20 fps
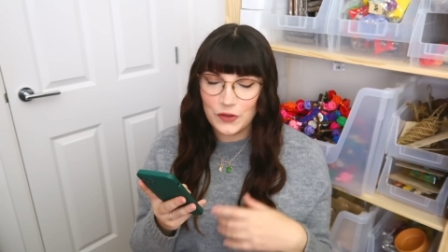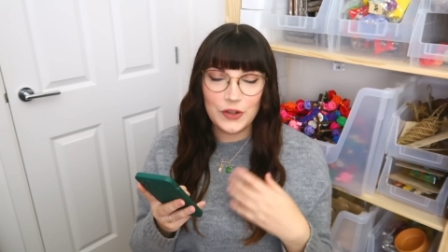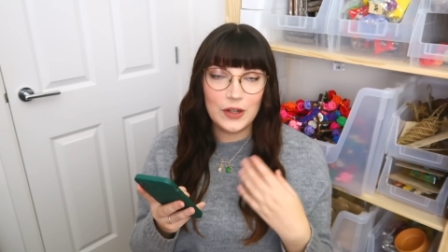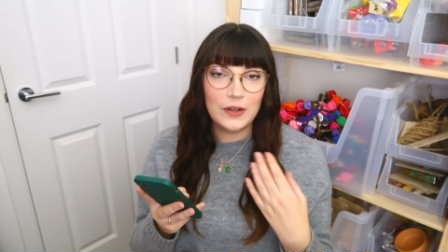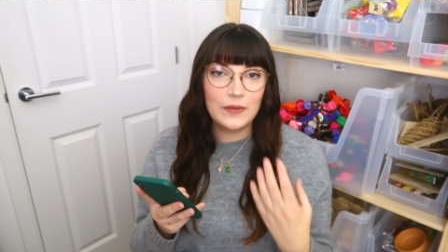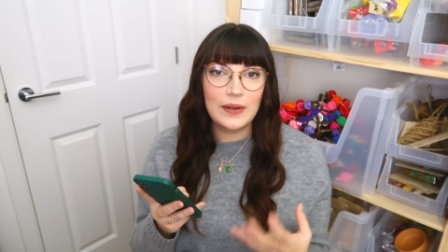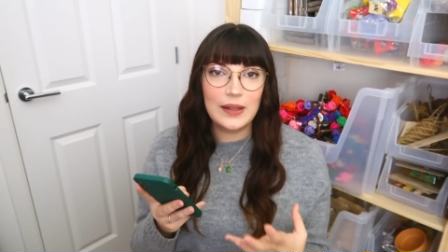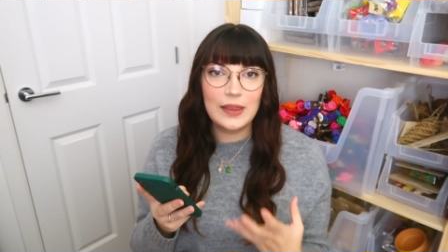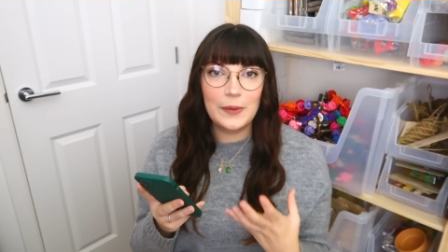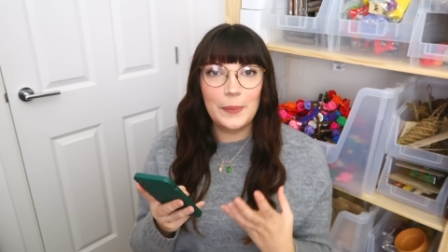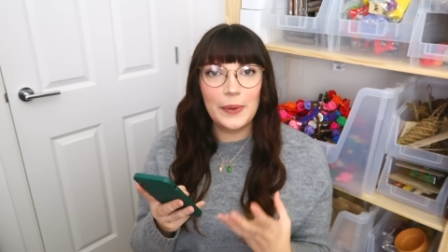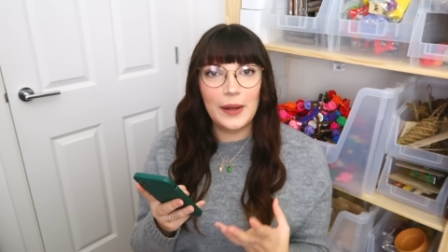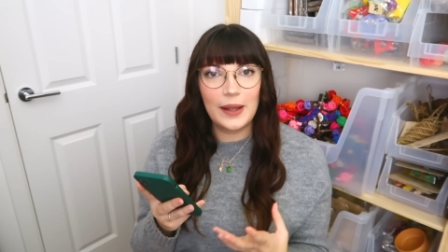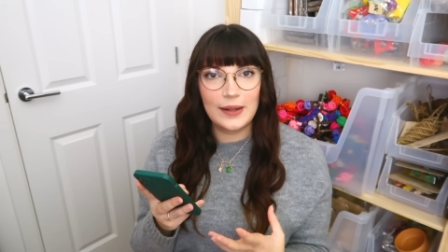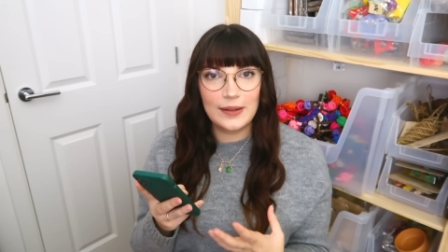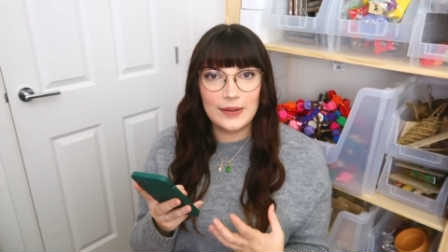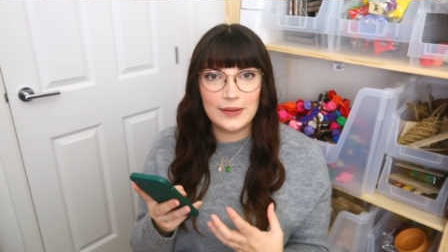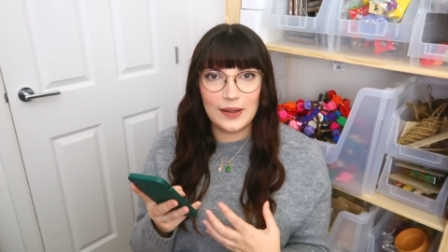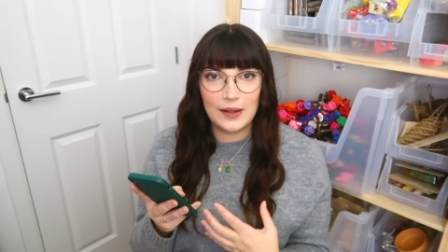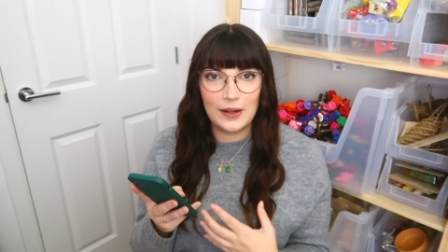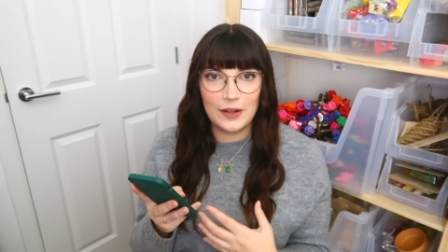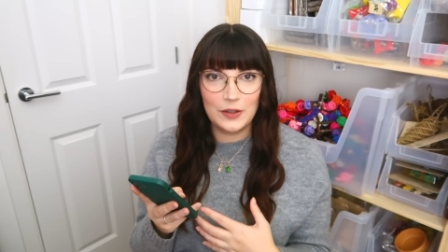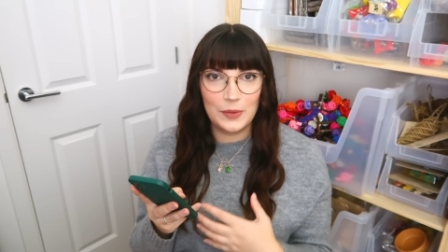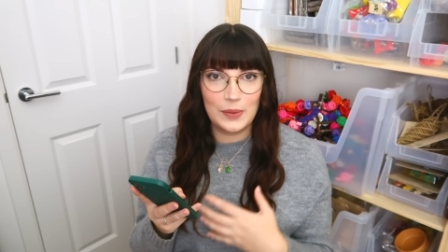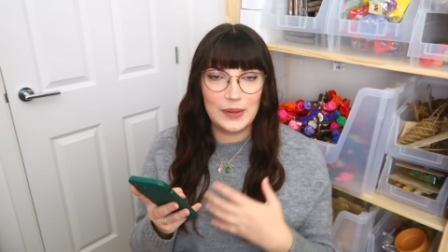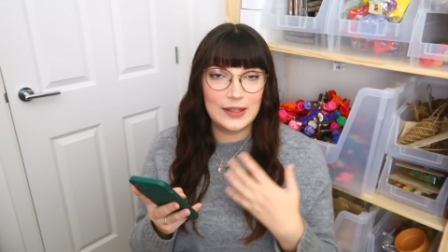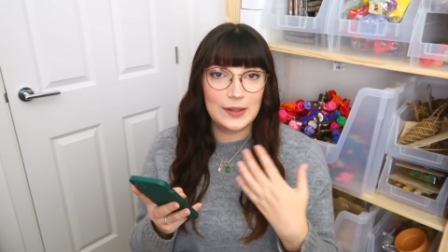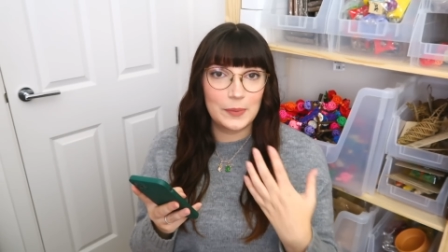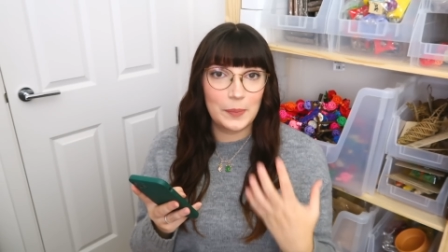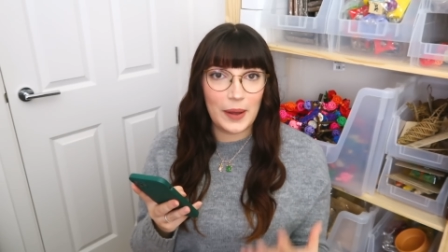generally the plans are
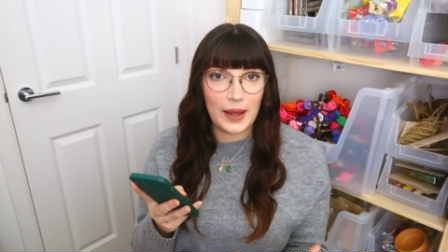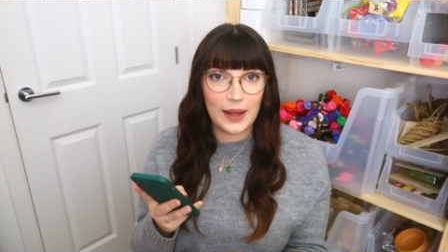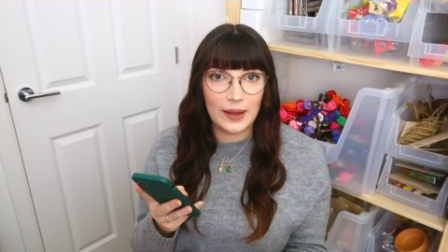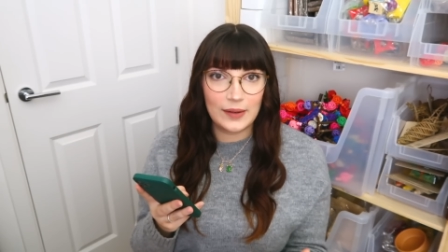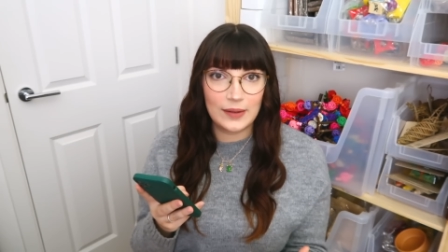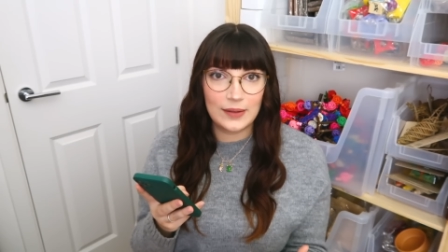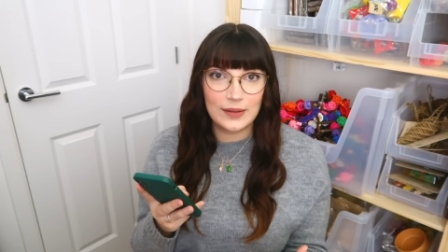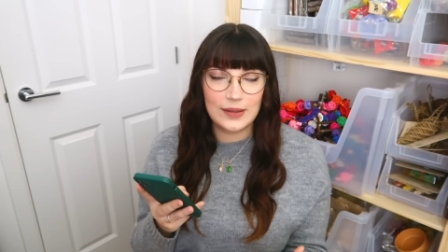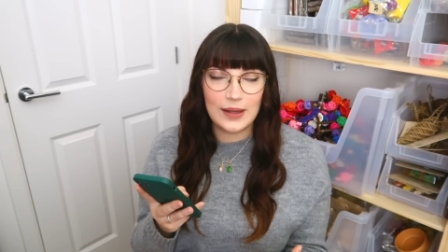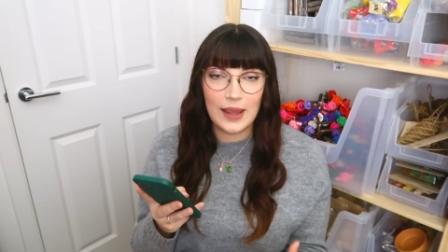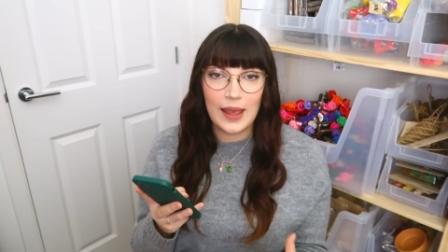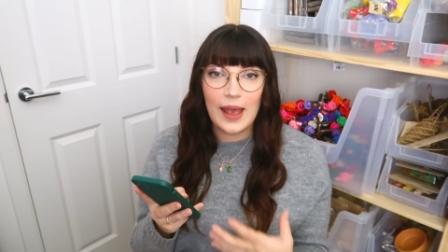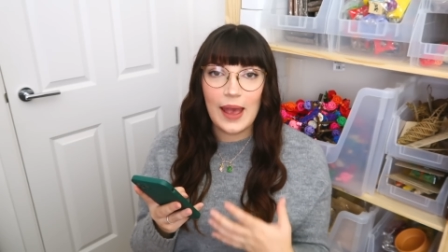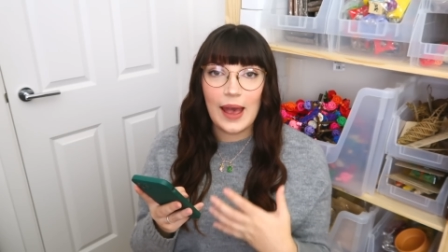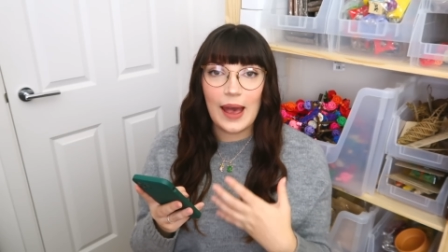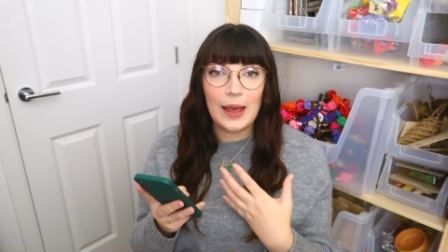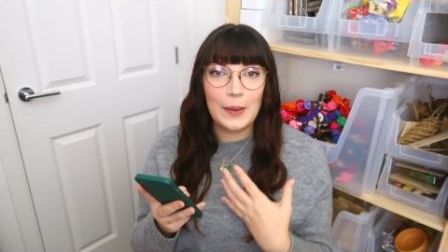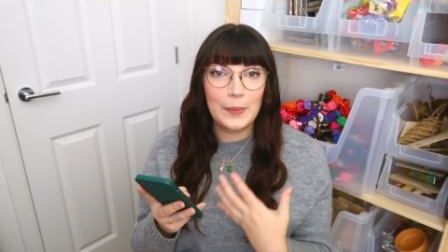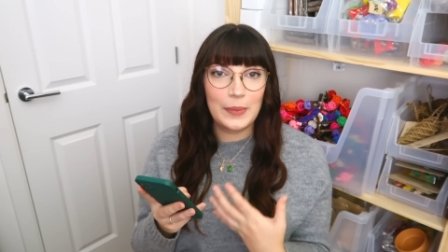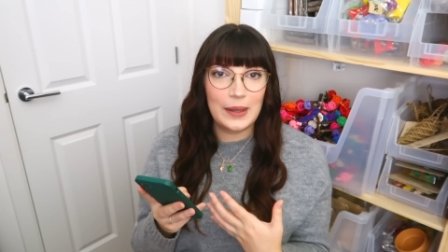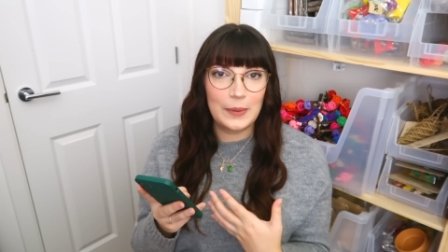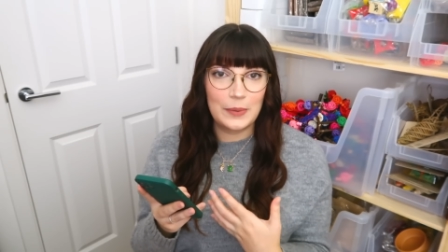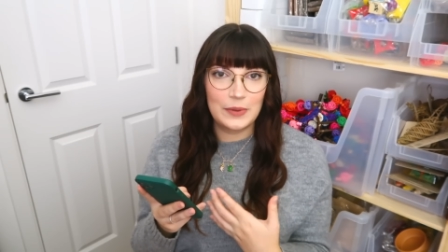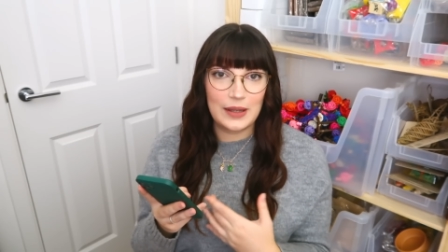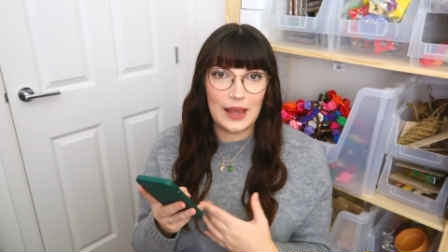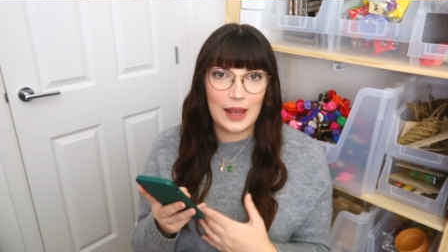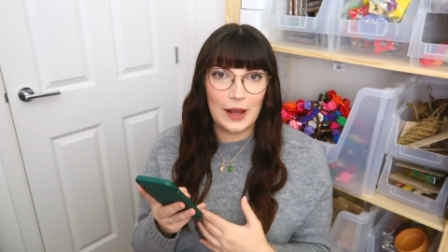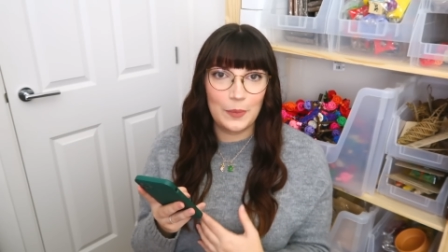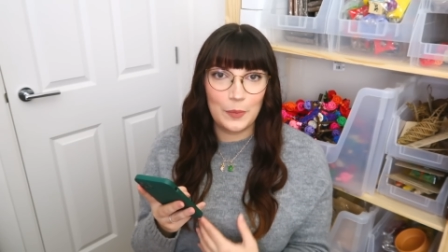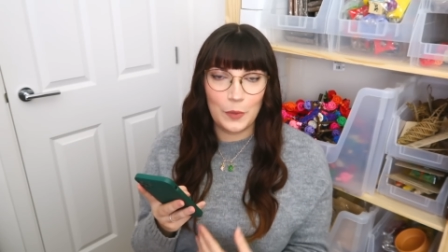to expand and be able
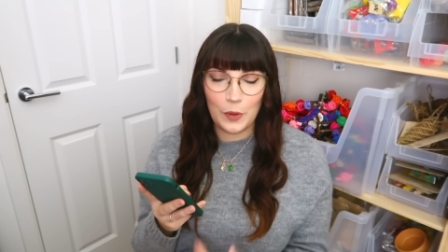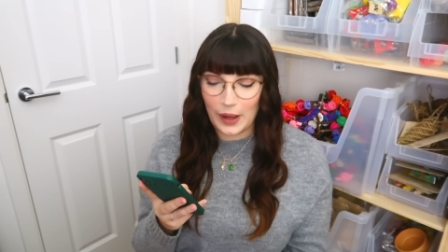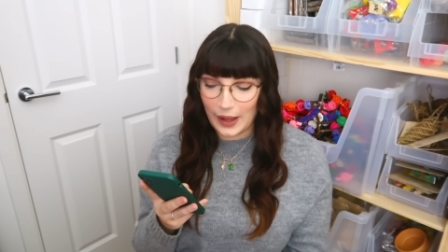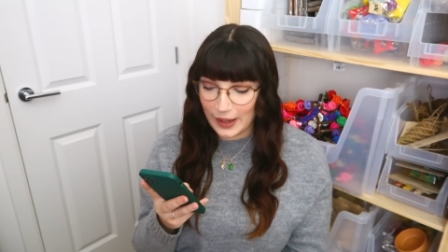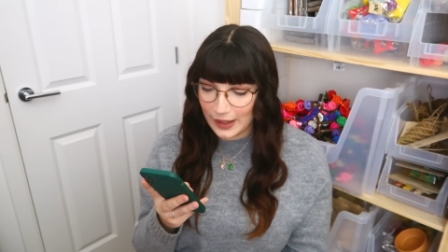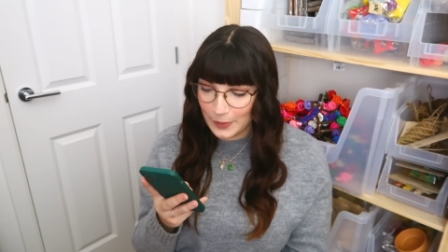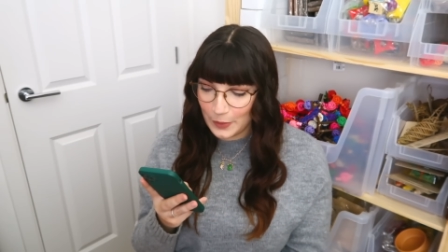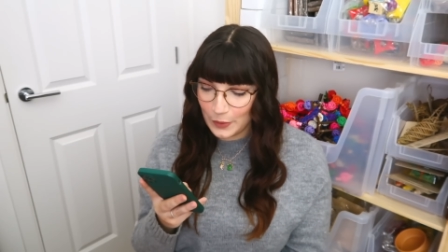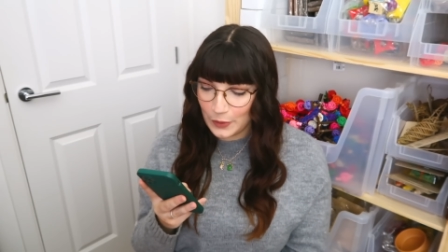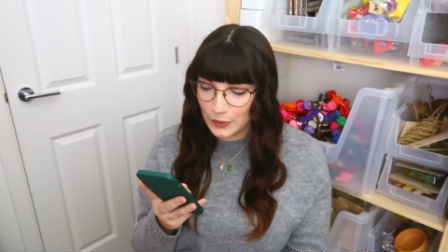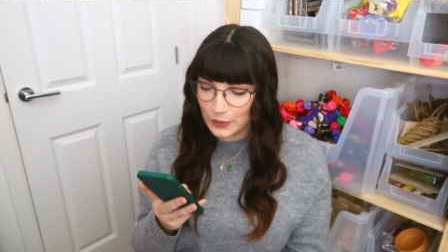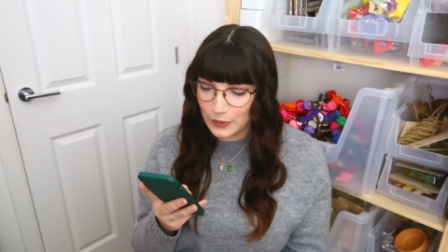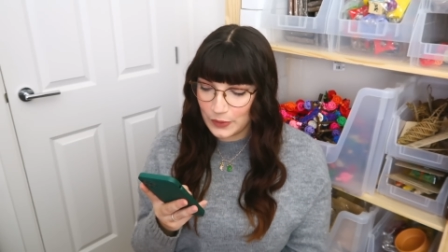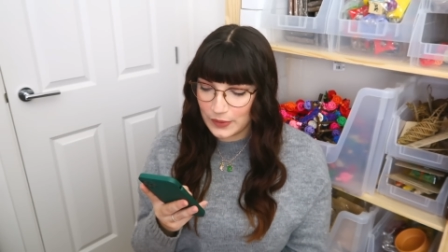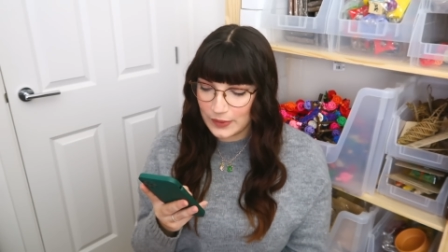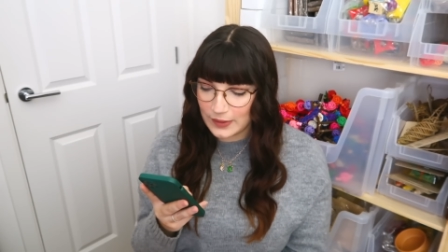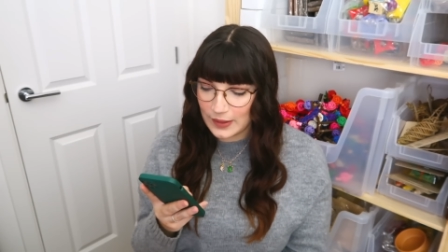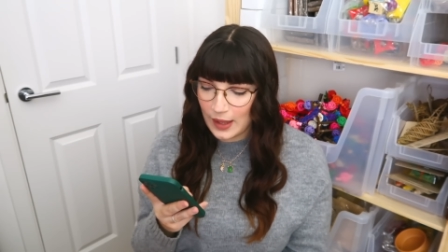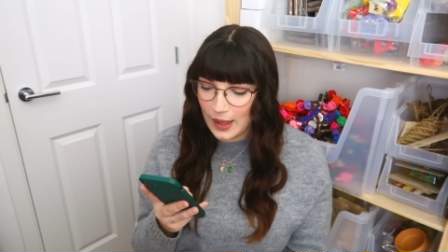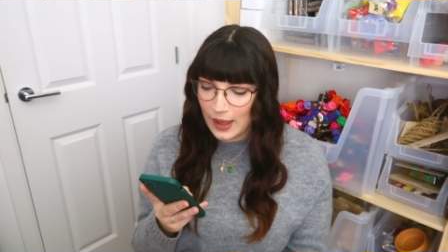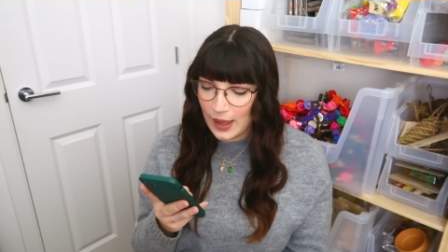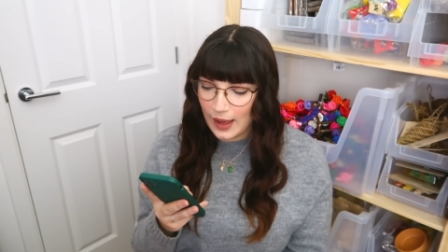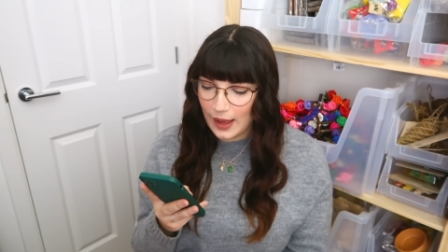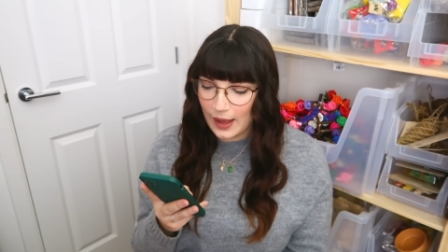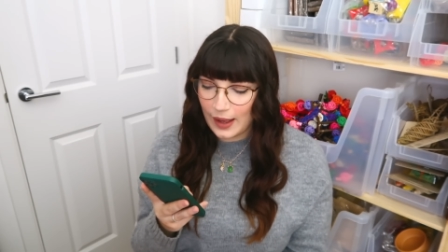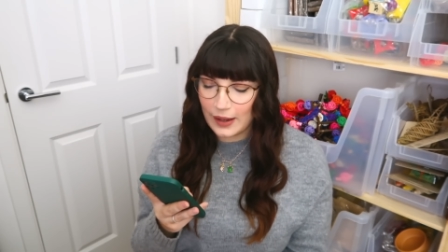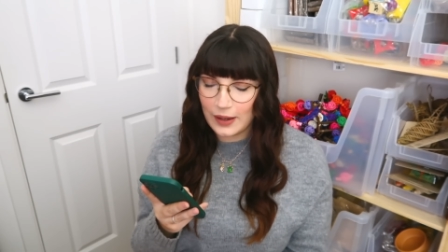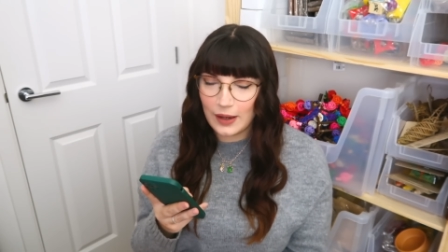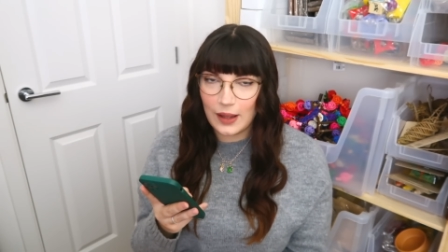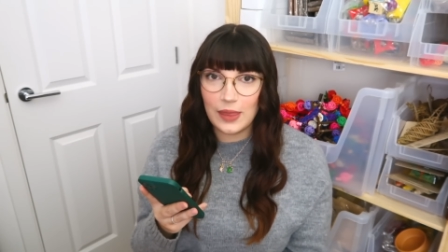to help more animals,
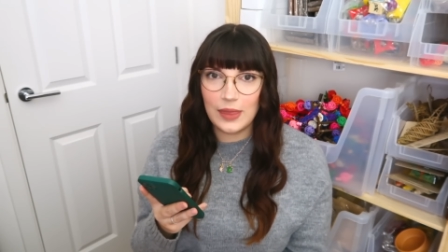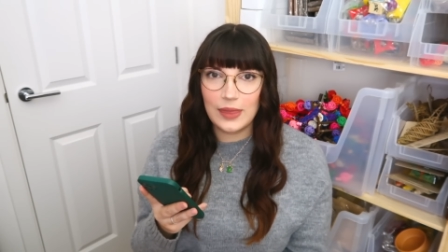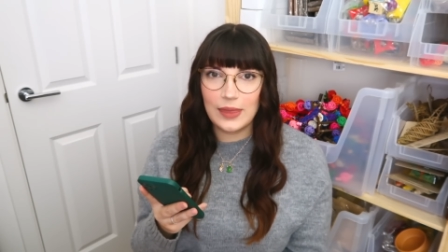and I